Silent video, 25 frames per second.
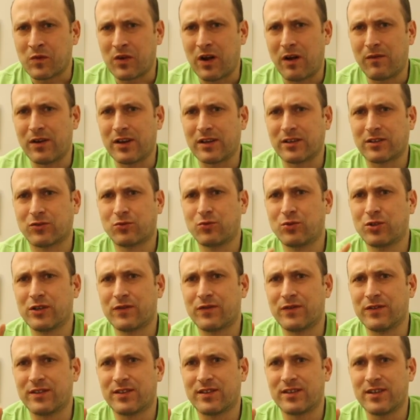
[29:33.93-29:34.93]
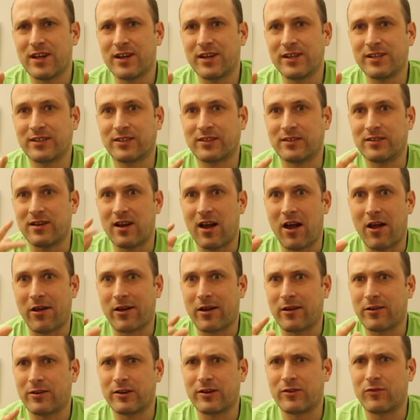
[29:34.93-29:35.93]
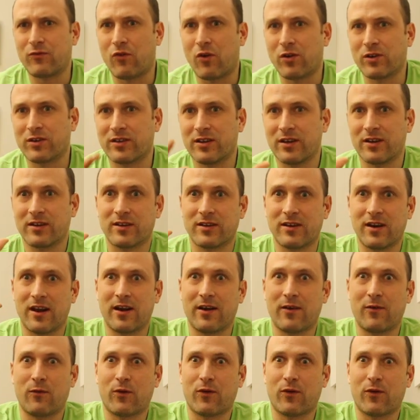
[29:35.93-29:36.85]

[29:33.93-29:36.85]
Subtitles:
I have like two different settings and like I did the wrong settings and I